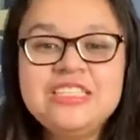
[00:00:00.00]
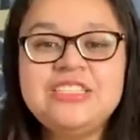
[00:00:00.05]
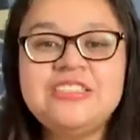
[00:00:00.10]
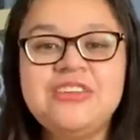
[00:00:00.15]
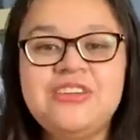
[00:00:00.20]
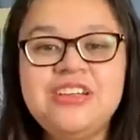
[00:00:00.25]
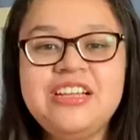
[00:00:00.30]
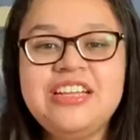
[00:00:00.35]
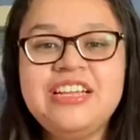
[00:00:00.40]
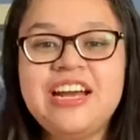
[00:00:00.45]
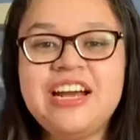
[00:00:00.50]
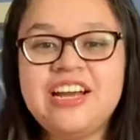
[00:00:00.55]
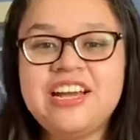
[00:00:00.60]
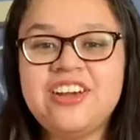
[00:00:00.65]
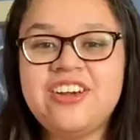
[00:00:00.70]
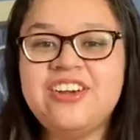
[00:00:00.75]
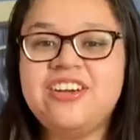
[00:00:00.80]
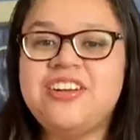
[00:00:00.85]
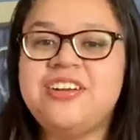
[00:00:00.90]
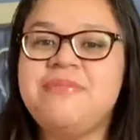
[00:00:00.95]
Sol and I
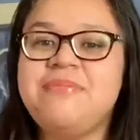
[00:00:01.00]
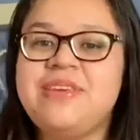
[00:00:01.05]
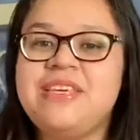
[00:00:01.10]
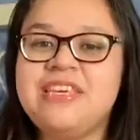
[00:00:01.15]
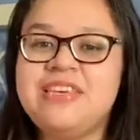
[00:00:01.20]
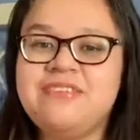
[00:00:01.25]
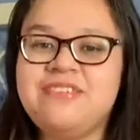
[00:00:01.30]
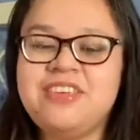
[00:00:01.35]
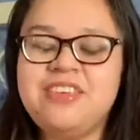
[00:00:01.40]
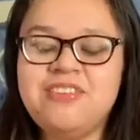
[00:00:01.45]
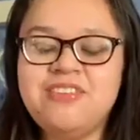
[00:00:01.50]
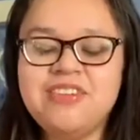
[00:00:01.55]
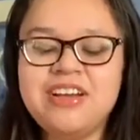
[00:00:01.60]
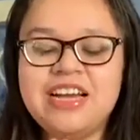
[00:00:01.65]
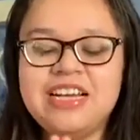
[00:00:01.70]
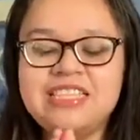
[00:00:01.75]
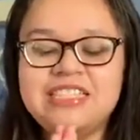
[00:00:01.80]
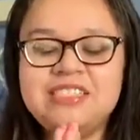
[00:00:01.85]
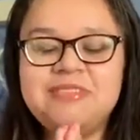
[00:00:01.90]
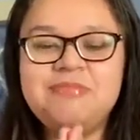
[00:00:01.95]
are going to be giving you
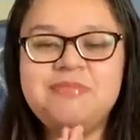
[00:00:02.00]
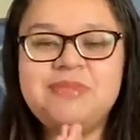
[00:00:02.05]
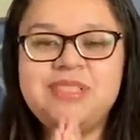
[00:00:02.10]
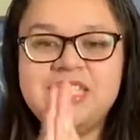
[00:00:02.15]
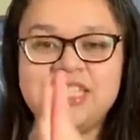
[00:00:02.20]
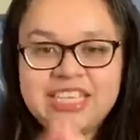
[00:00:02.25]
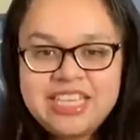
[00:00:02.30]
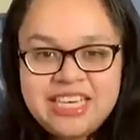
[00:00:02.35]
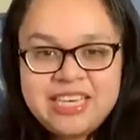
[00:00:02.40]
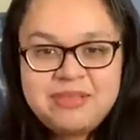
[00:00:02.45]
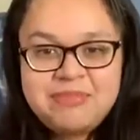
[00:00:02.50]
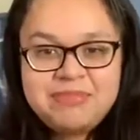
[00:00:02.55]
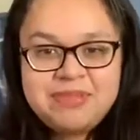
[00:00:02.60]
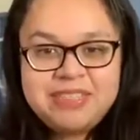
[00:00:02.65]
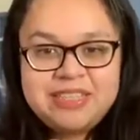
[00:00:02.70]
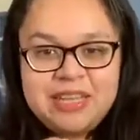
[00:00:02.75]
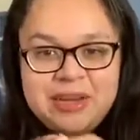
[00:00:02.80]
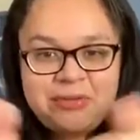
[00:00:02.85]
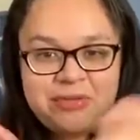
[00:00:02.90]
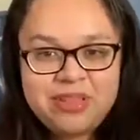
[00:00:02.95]
guys some tips
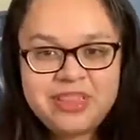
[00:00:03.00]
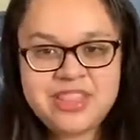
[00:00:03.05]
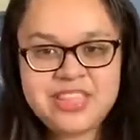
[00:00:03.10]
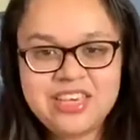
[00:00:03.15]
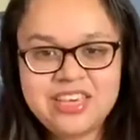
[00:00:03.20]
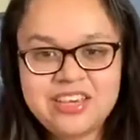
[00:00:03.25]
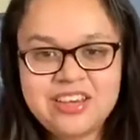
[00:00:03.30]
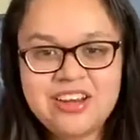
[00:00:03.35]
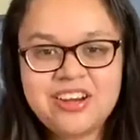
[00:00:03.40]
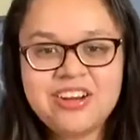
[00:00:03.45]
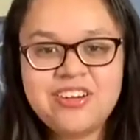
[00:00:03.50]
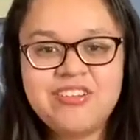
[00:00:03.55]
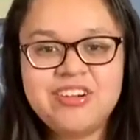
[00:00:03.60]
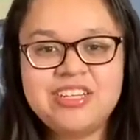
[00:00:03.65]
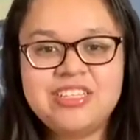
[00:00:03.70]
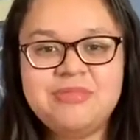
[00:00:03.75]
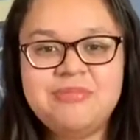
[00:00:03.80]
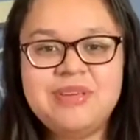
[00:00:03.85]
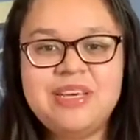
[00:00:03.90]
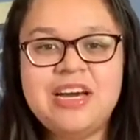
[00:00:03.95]
that we think are going
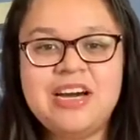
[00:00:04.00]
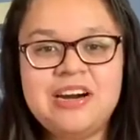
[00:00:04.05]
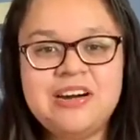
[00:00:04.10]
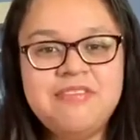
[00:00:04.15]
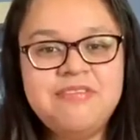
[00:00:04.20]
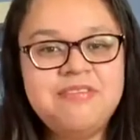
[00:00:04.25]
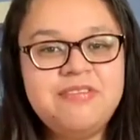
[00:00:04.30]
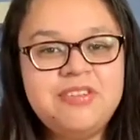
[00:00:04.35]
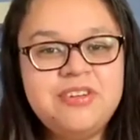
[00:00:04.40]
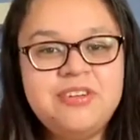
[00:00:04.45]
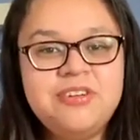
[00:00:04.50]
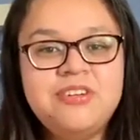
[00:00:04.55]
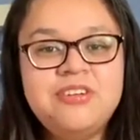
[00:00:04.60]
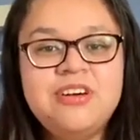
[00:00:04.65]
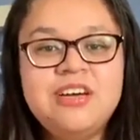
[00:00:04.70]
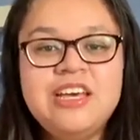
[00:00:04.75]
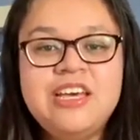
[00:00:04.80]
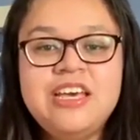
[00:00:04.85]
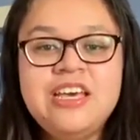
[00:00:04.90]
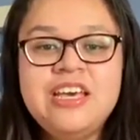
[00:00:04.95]
to be helpful.
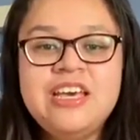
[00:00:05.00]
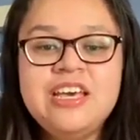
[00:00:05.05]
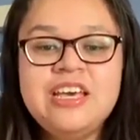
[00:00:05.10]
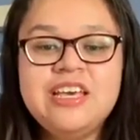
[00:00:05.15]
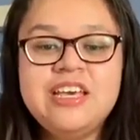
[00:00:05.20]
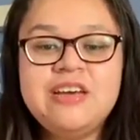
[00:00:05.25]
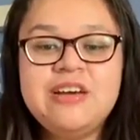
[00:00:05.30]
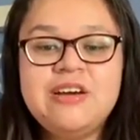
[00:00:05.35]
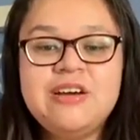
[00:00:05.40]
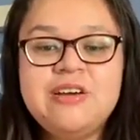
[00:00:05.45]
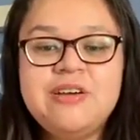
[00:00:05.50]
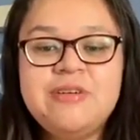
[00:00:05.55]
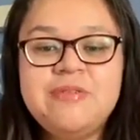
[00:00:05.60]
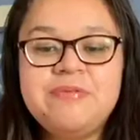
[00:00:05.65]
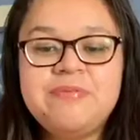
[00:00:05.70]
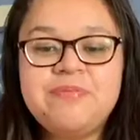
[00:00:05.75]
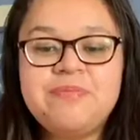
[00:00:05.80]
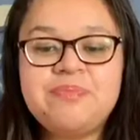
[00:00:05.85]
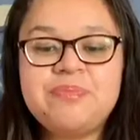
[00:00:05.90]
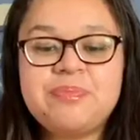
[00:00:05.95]

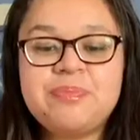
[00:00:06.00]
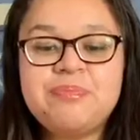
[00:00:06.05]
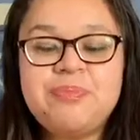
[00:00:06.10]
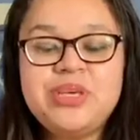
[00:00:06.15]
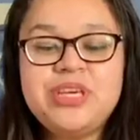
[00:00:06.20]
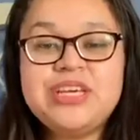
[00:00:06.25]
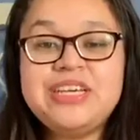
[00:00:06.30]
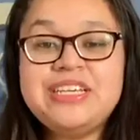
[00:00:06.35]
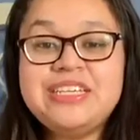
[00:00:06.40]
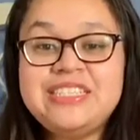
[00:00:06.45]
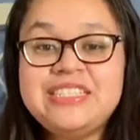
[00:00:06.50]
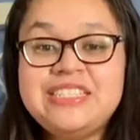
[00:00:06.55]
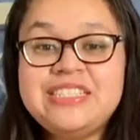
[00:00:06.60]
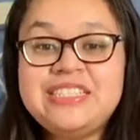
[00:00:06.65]
Because